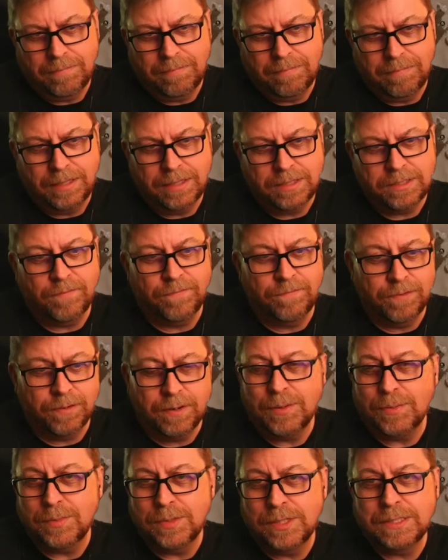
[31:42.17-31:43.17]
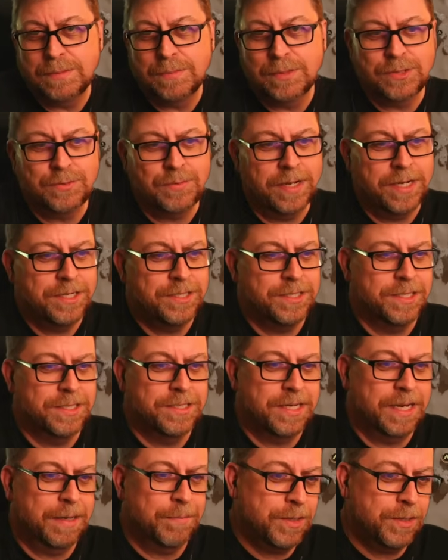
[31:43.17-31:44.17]
it's a very reasonable strategy to
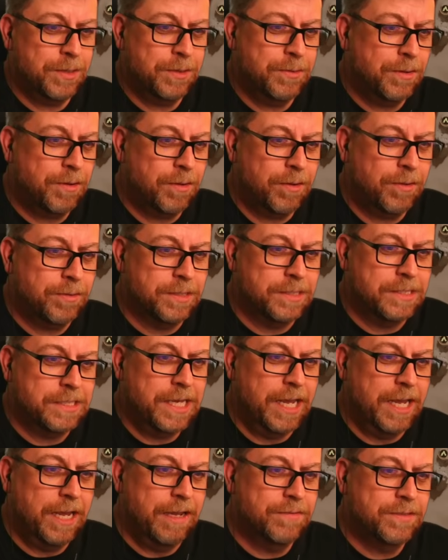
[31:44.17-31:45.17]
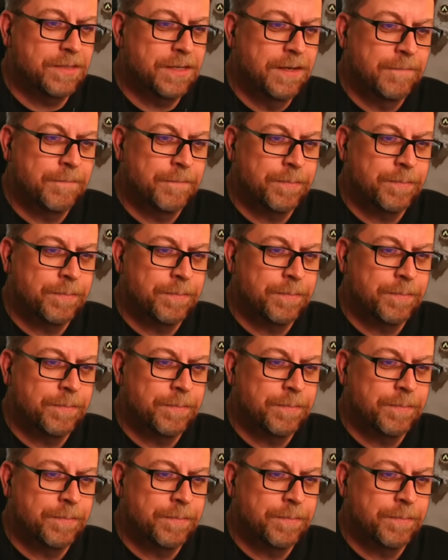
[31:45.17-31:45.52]
say, I'm going to go to all these caves.